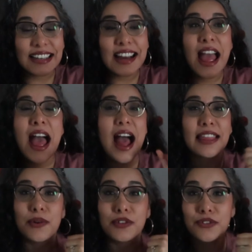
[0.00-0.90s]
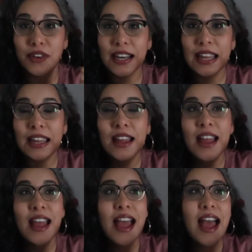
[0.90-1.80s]
it. I thought it was funny.
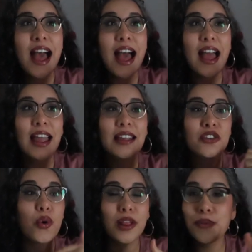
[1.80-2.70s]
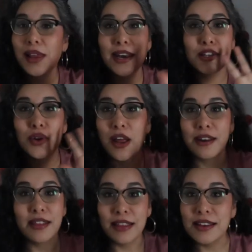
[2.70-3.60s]
I totally related to a lot
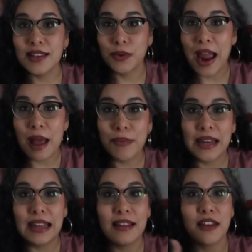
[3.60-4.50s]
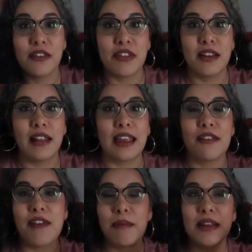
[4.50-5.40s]
of the things that were happening, a lot of the like
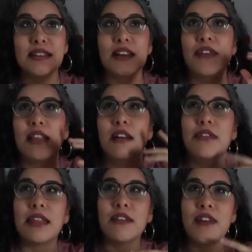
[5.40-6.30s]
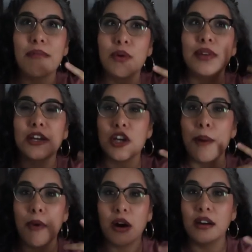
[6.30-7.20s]
the family stuff. I love that the family was actually
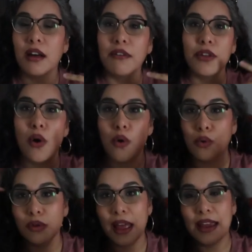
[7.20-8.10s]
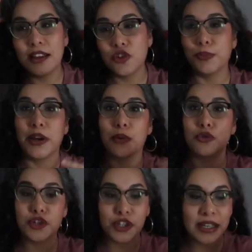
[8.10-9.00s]
a part of the whole like
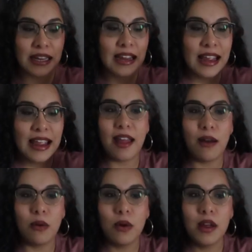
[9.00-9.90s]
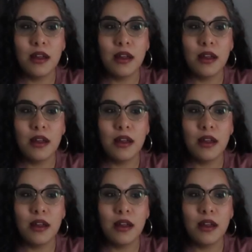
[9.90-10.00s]
superhero journey, how